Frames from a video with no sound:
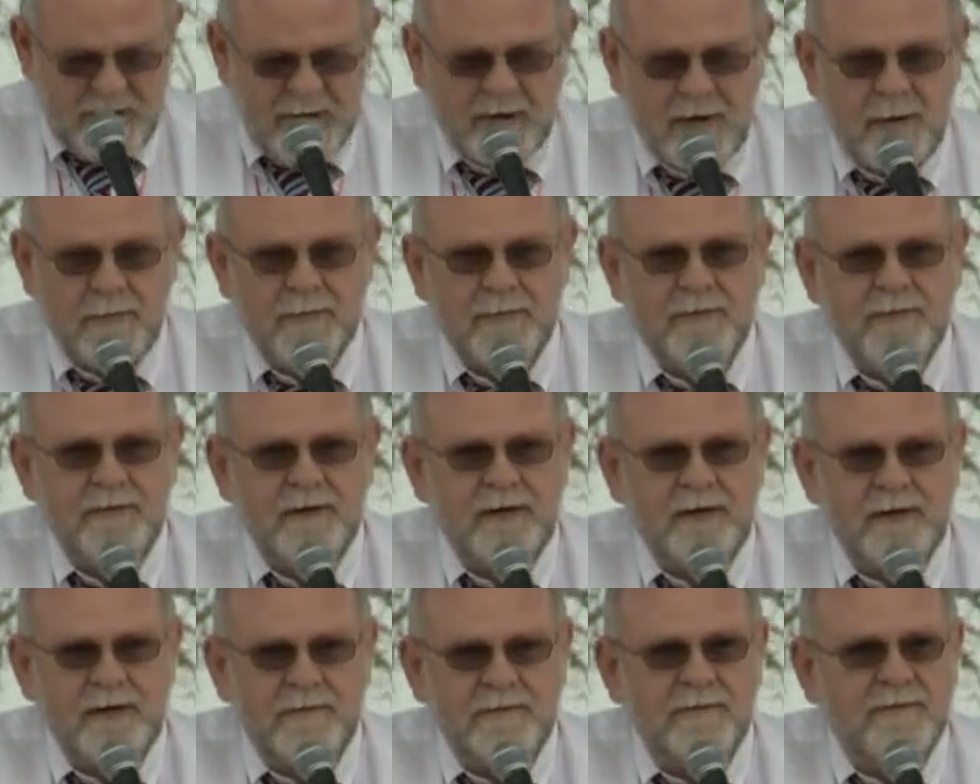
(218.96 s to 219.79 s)
become
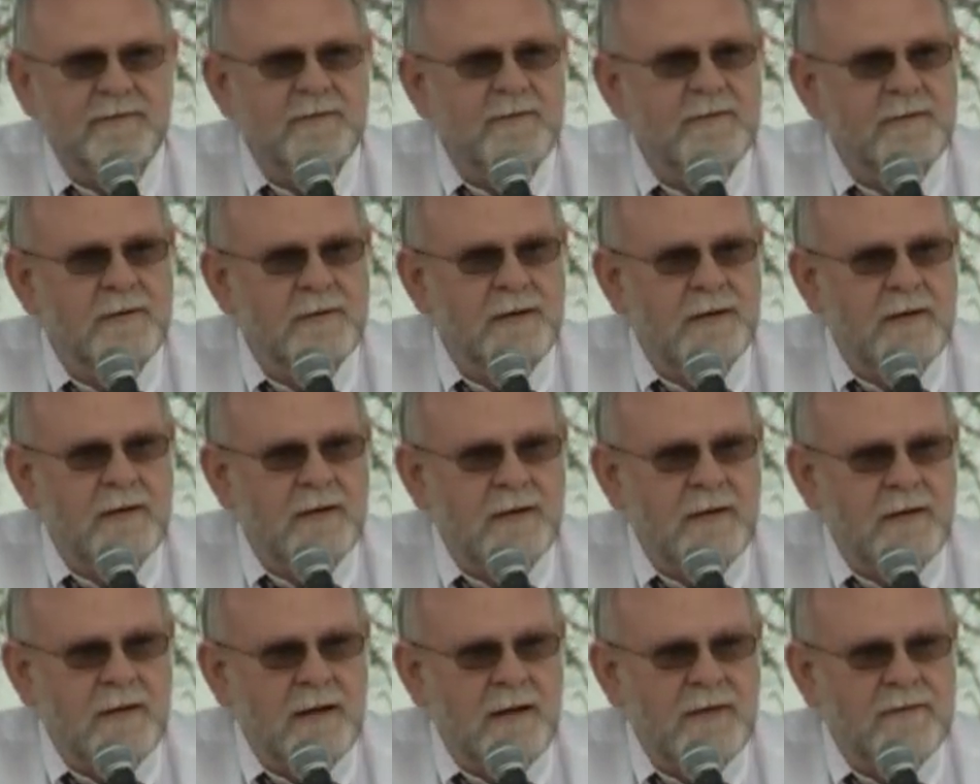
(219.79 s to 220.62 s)
thieves
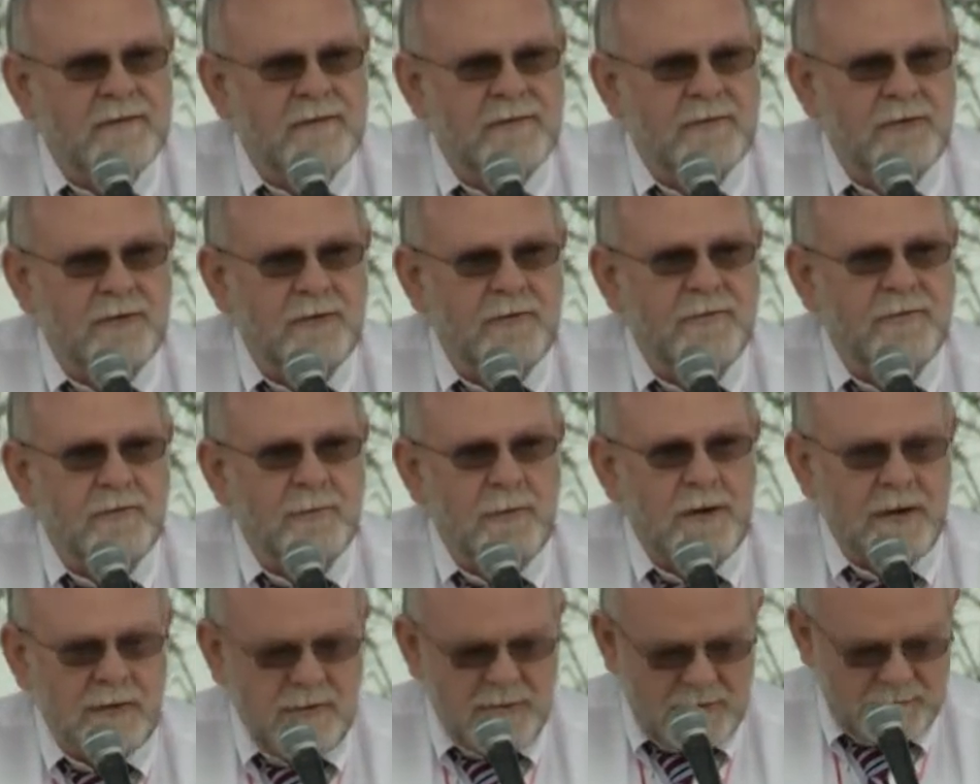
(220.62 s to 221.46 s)
and steal
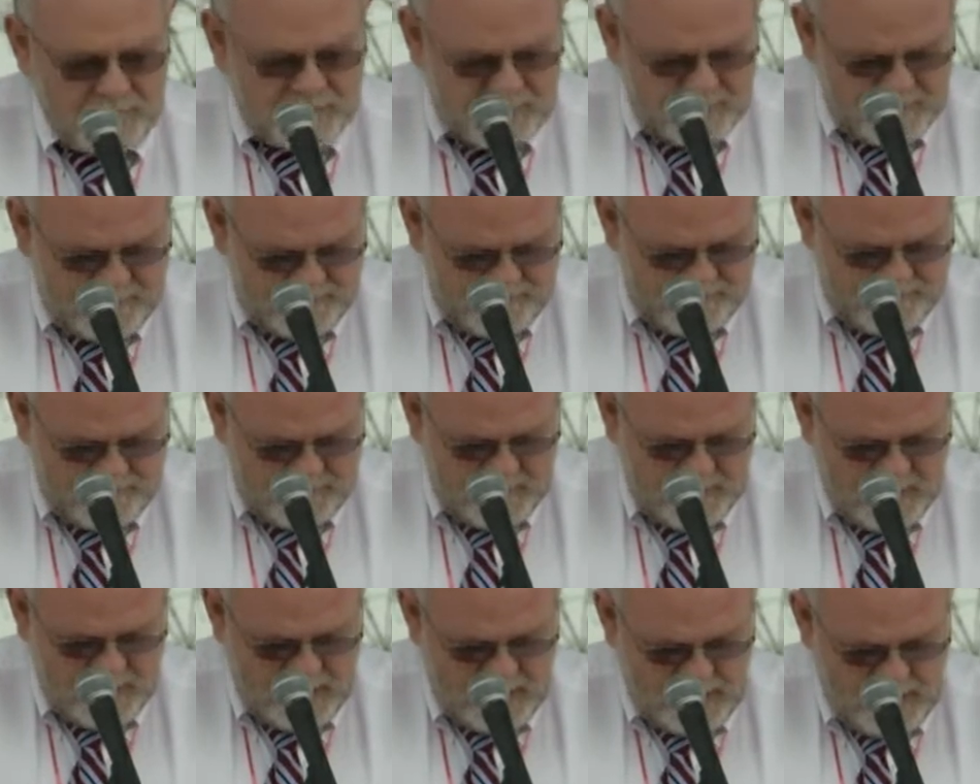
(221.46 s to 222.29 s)
from others
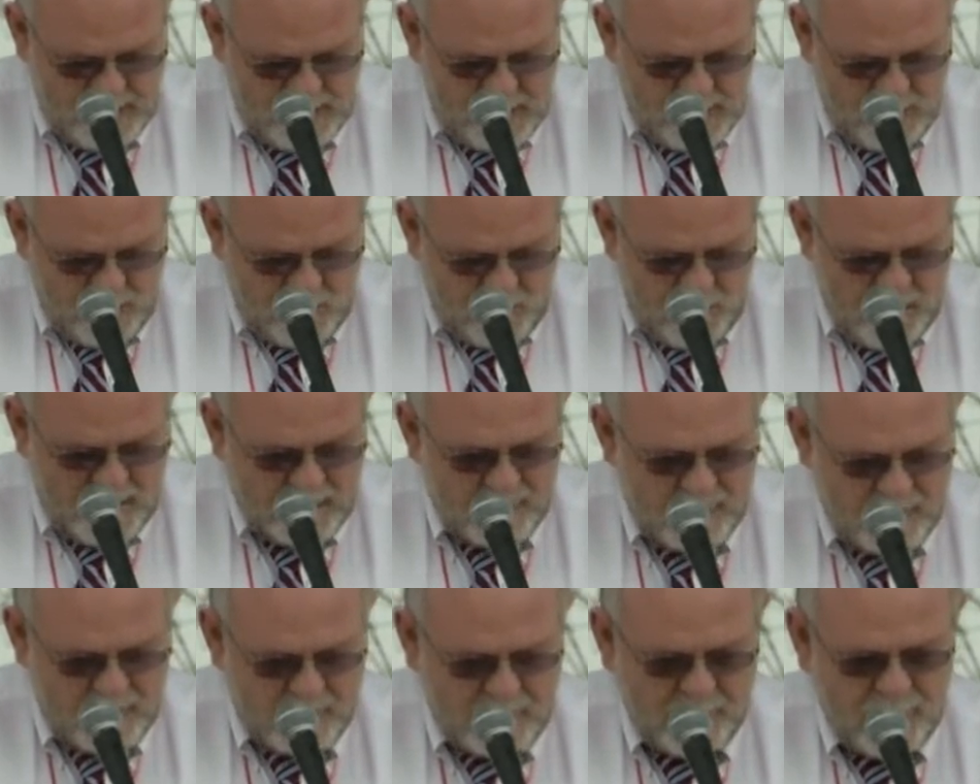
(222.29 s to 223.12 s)

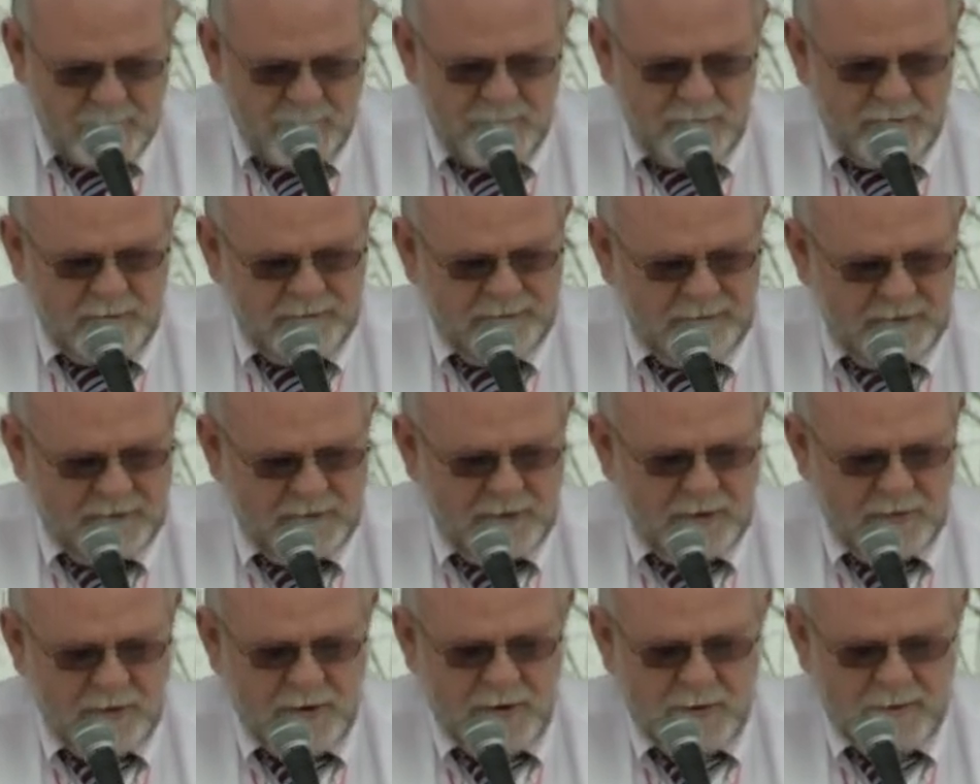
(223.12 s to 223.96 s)
rather than producing
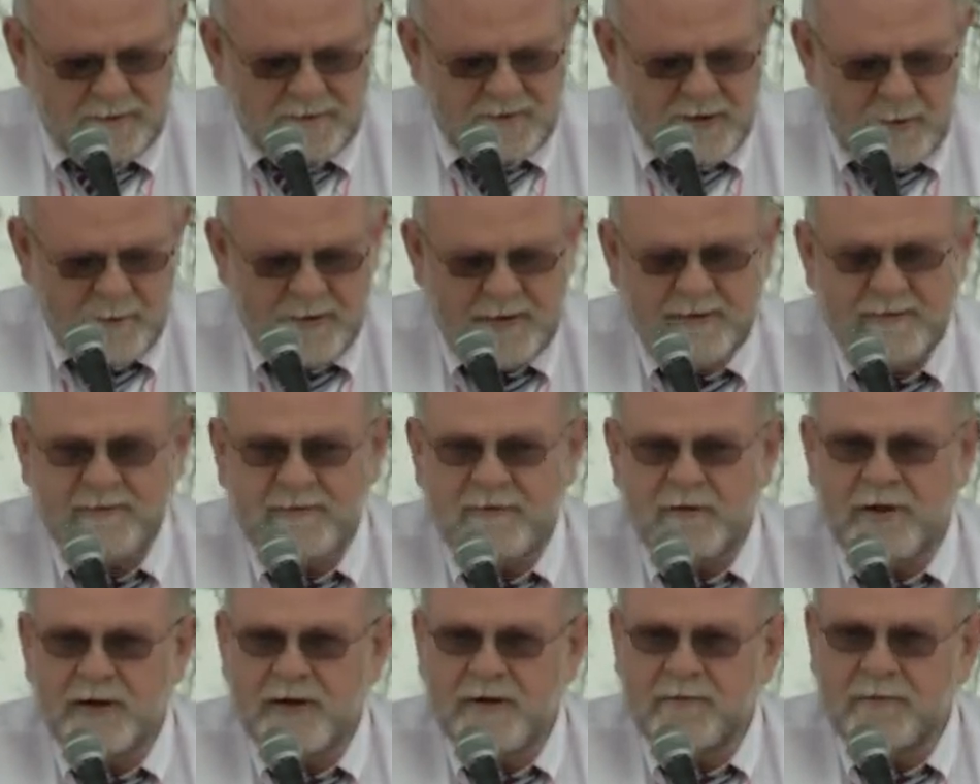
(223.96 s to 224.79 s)
their own. Some
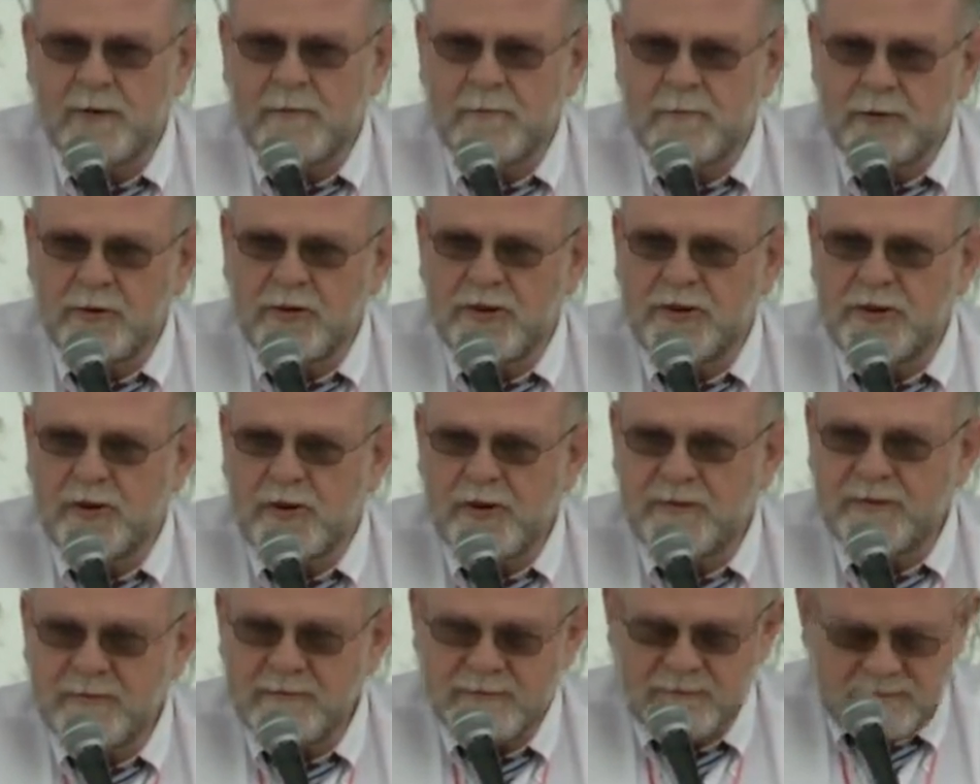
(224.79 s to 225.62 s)
enslave or bully
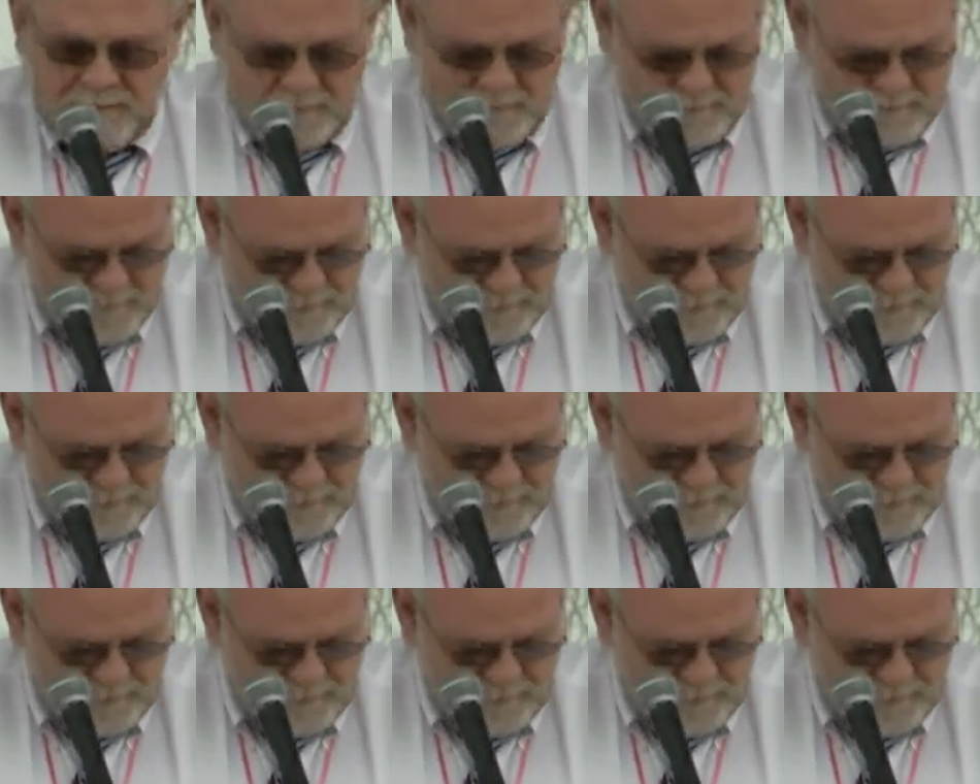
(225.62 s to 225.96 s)
others